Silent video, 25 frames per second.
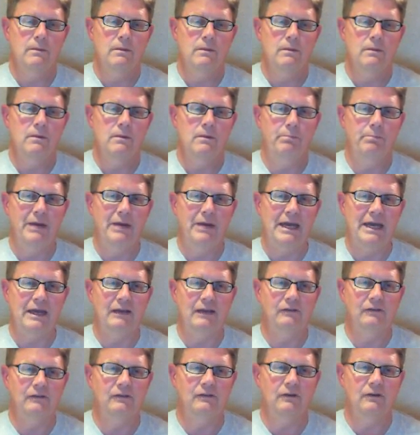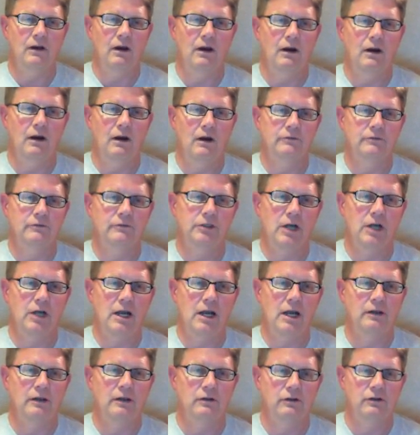The base of the
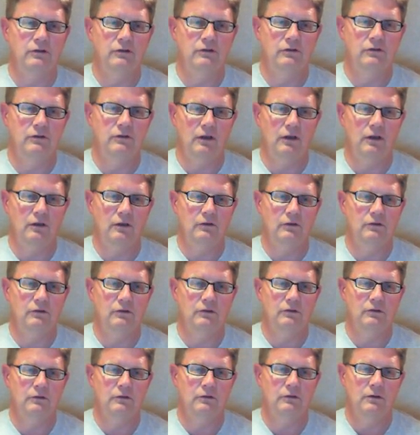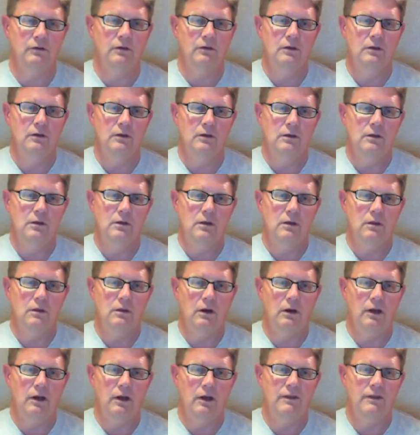triangle is 6. The
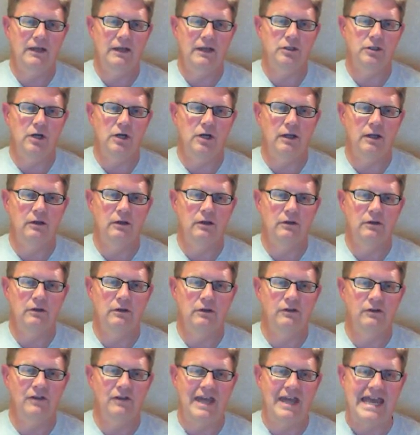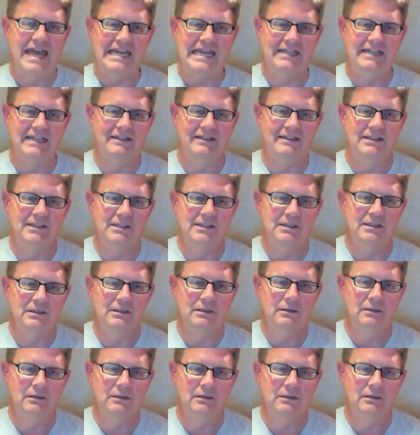height of that triangle is 8.